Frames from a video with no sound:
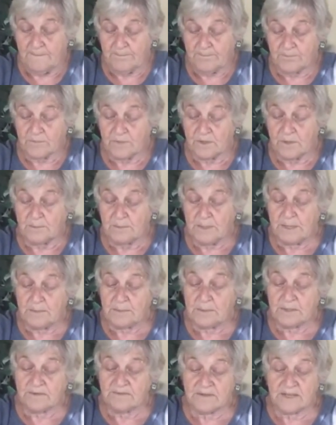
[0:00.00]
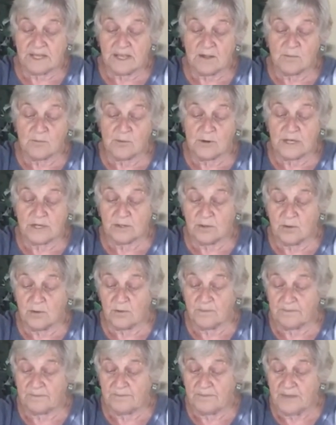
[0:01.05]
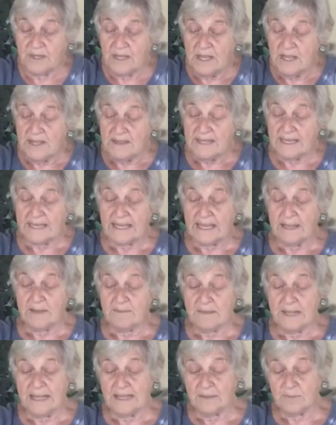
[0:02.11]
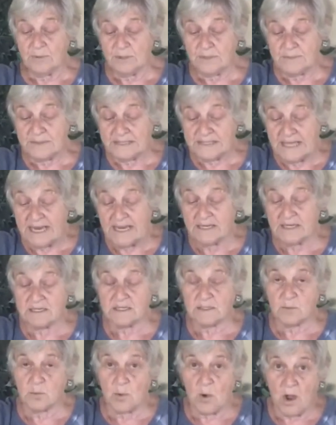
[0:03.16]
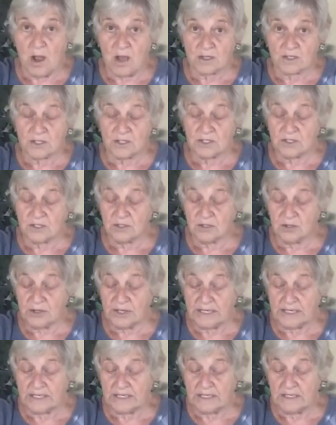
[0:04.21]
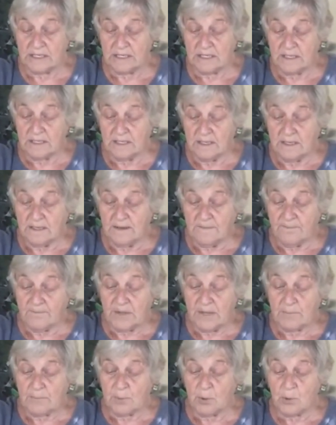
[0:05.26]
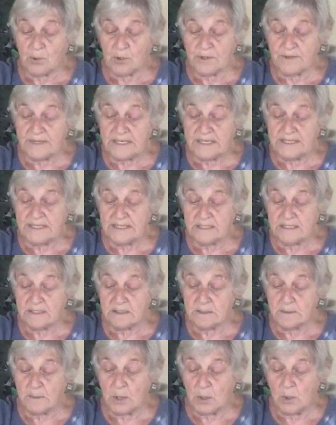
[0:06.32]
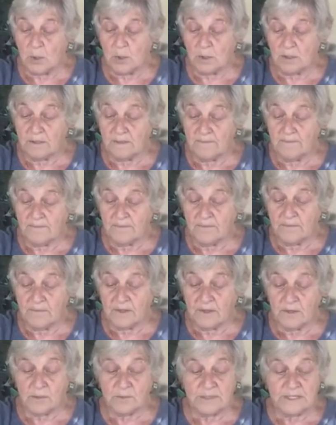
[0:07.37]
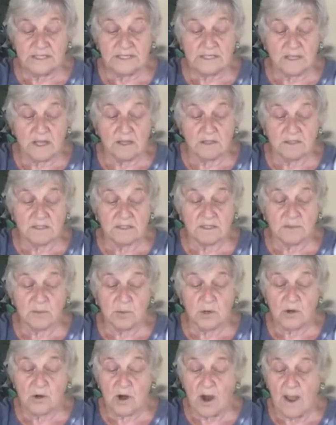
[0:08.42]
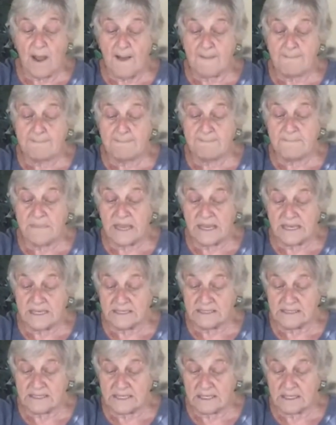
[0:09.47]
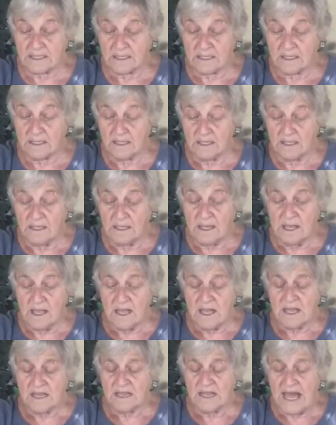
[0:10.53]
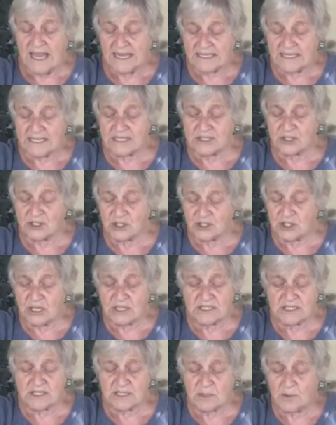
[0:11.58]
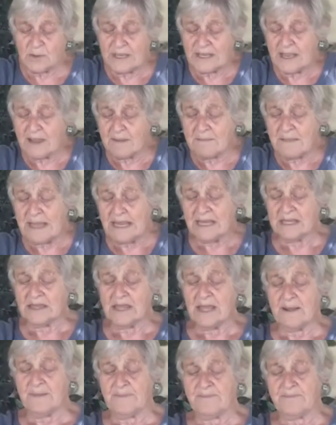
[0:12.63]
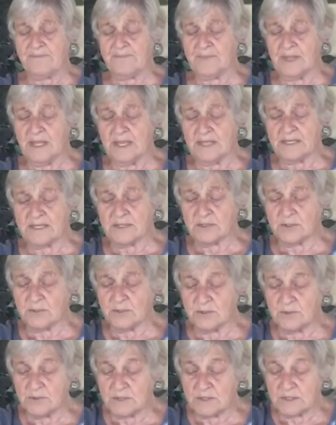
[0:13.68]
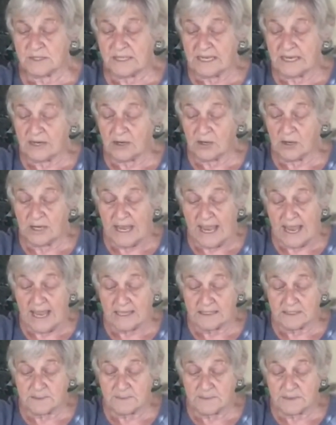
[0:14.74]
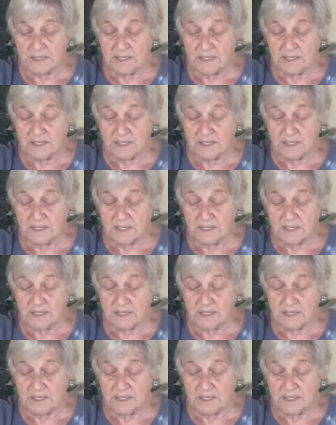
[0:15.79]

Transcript: The people of Chelm ran home. They came back with potatoes washed and grated. They poured these into the bowl. The results were amazing. Latkes just the way I make them, Esther Goose gasped.